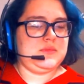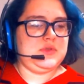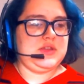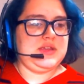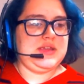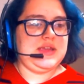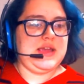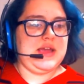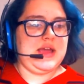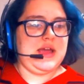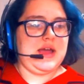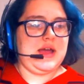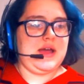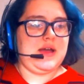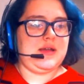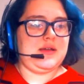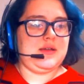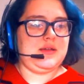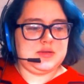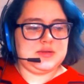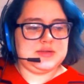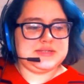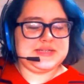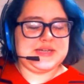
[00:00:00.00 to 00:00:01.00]
Yeah,
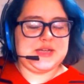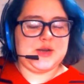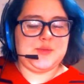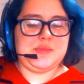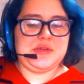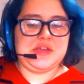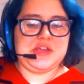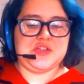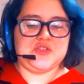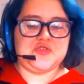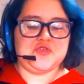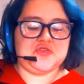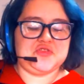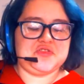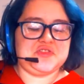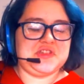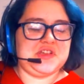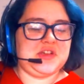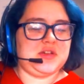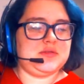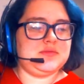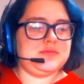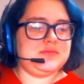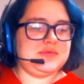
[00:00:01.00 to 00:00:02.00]
it's gonna be
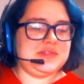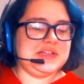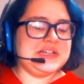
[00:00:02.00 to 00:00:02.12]
interesting.